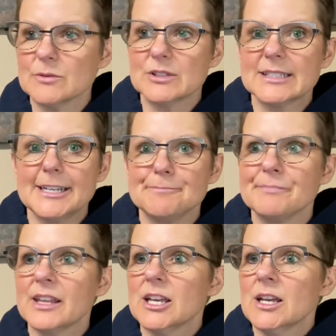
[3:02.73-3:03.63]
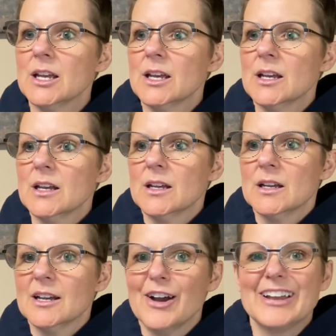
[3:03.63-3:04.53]
We'll see.
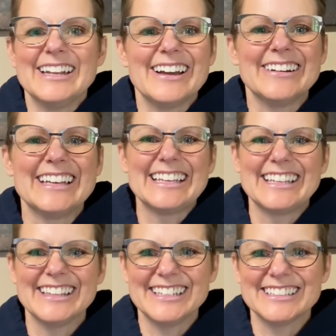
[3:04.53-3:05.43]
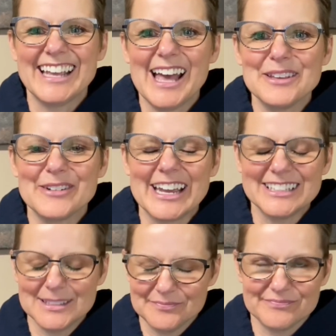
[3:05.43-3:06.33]
Okay, now these Callaways.